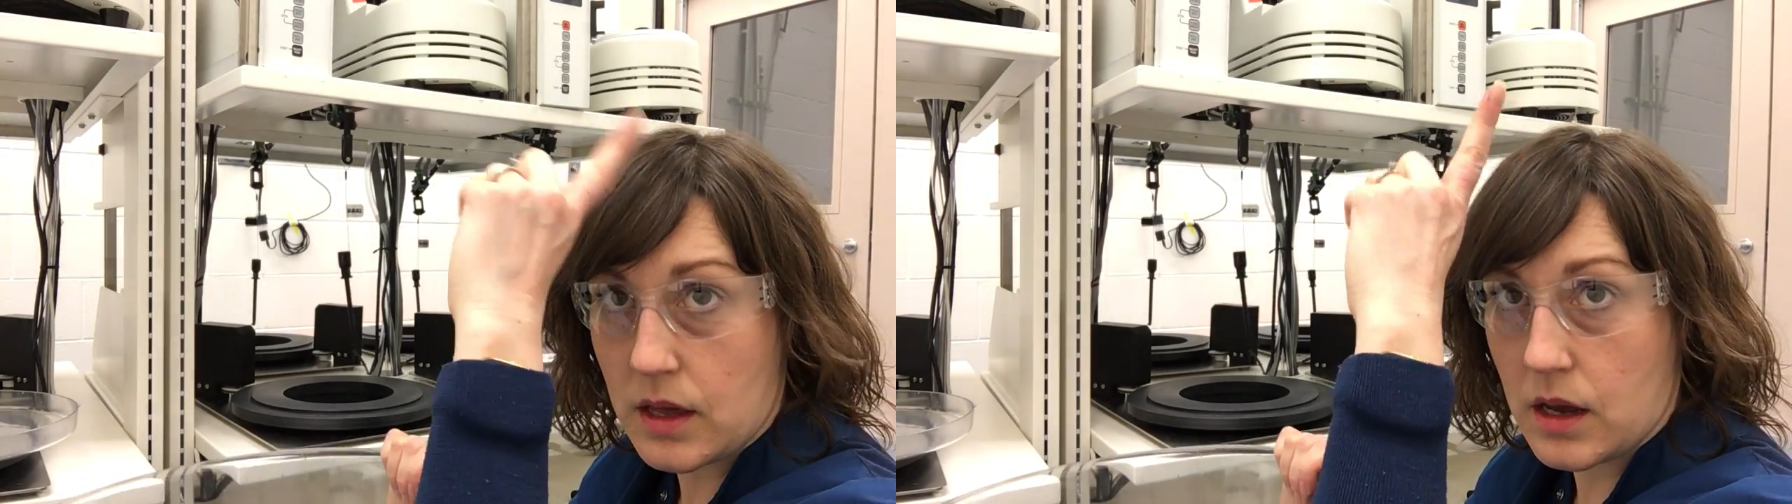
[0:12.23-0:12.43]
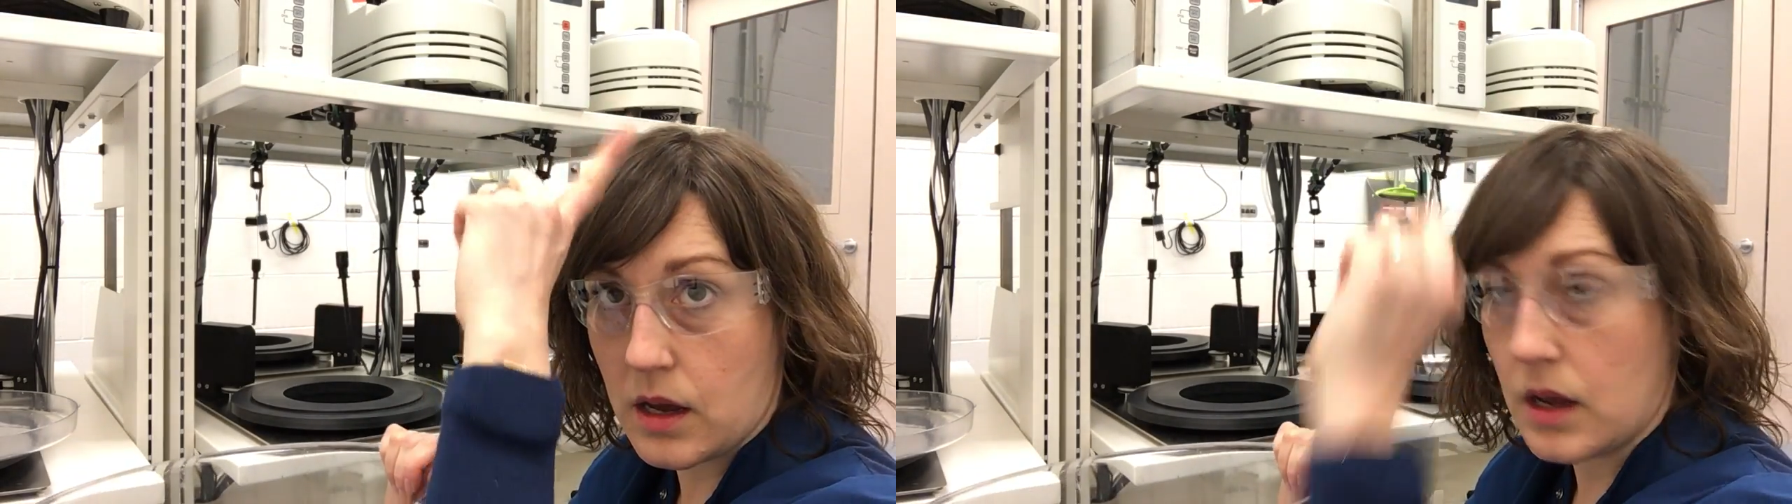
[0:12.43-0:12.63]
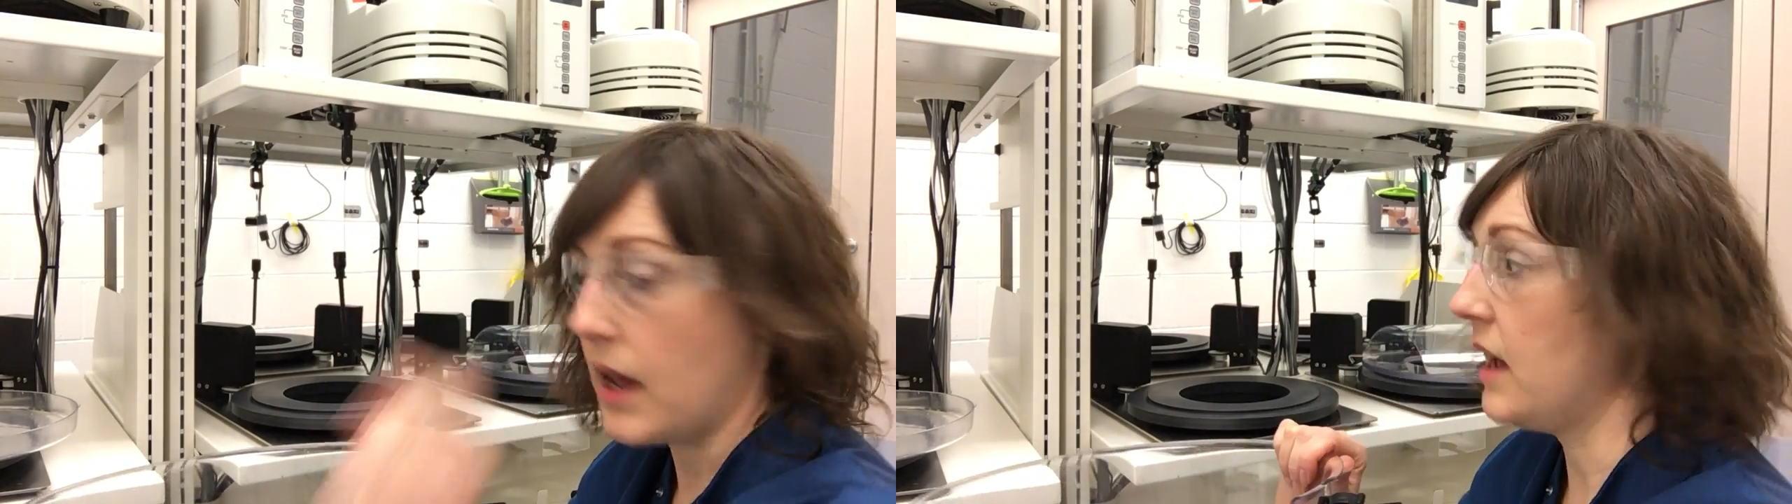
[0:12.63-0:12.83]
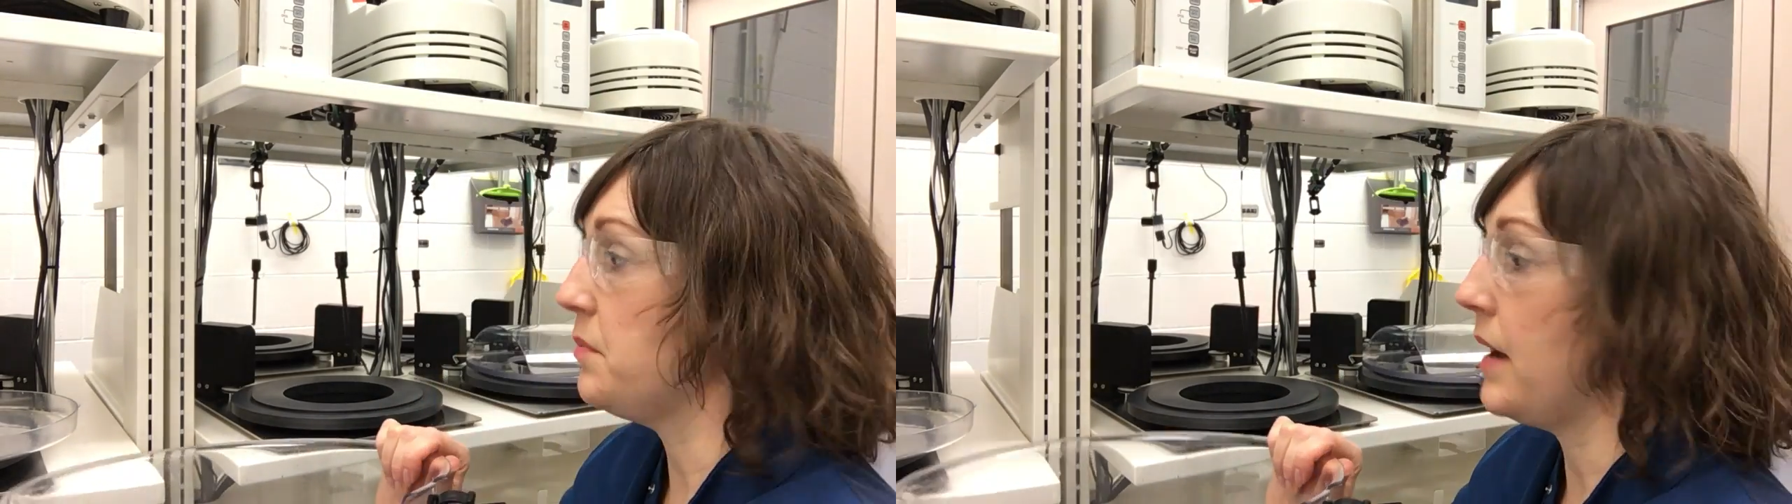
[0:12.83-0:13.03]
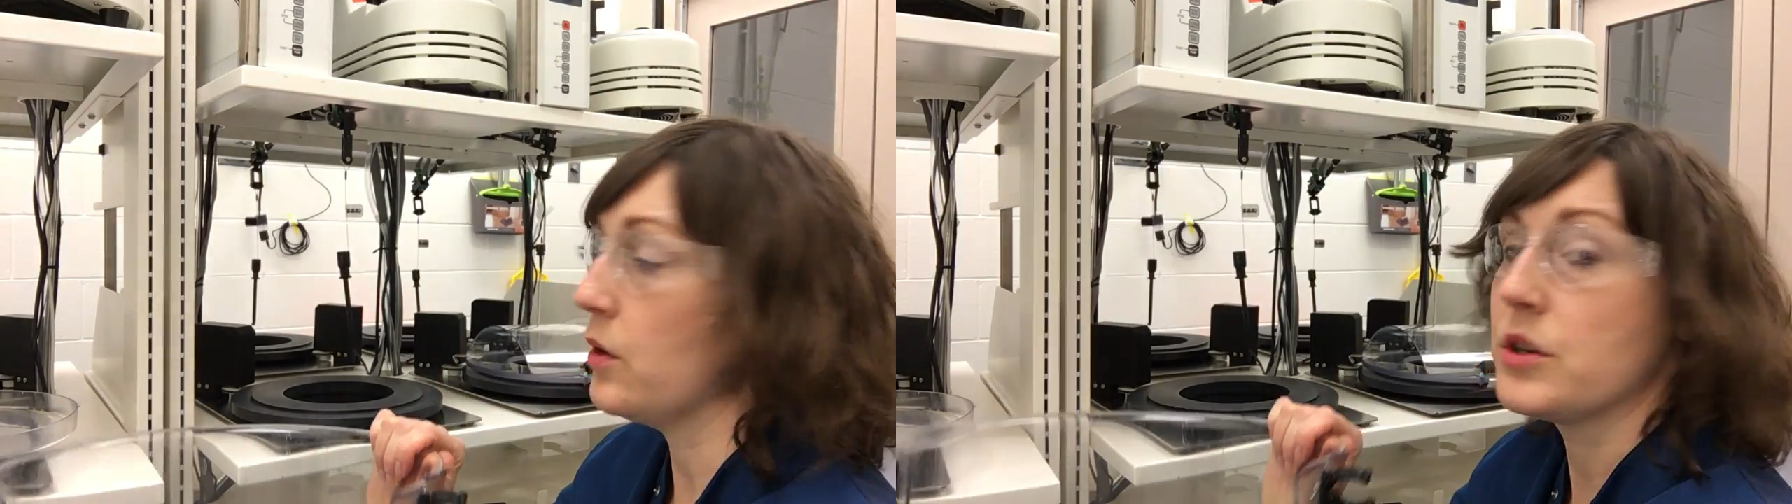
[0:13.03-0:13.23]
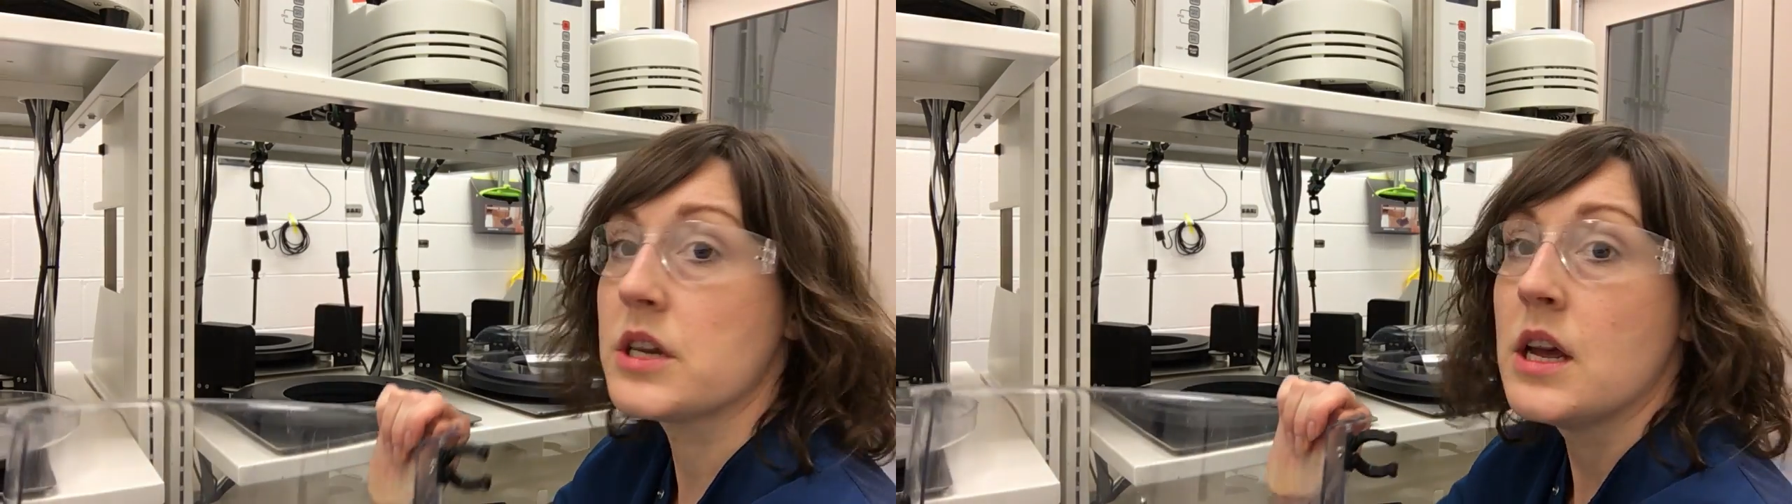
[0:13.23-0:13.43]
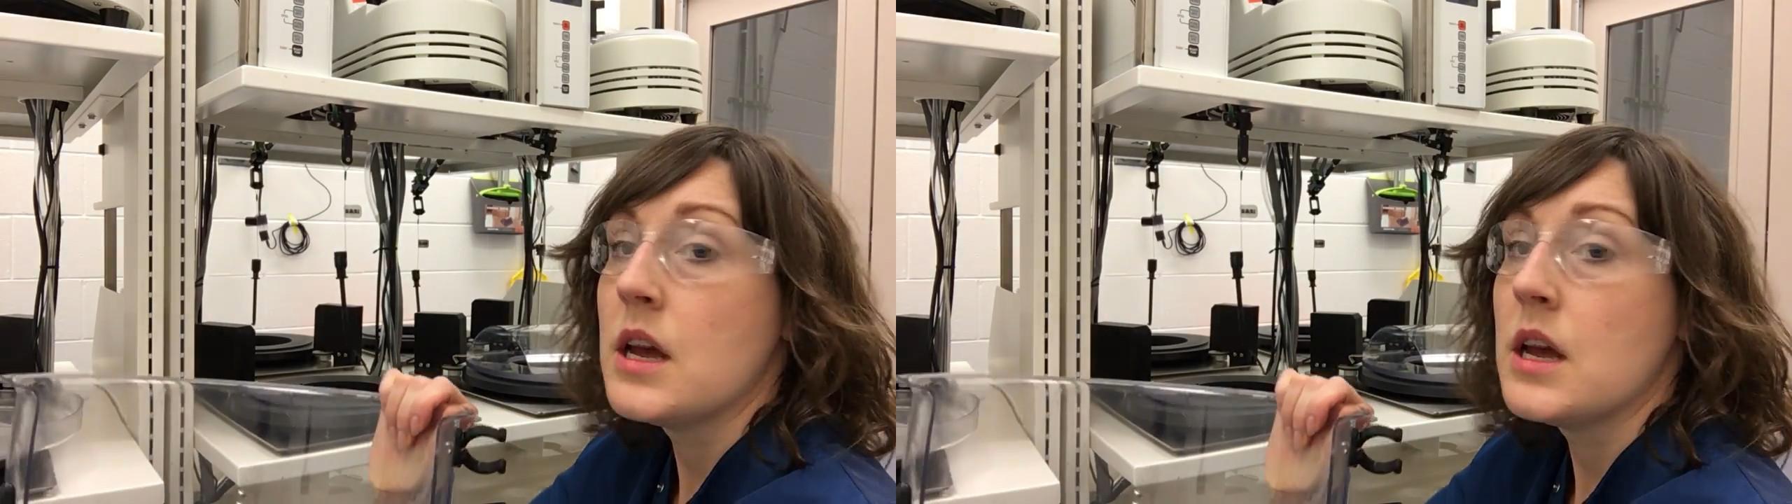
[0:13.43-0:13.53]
a head mount.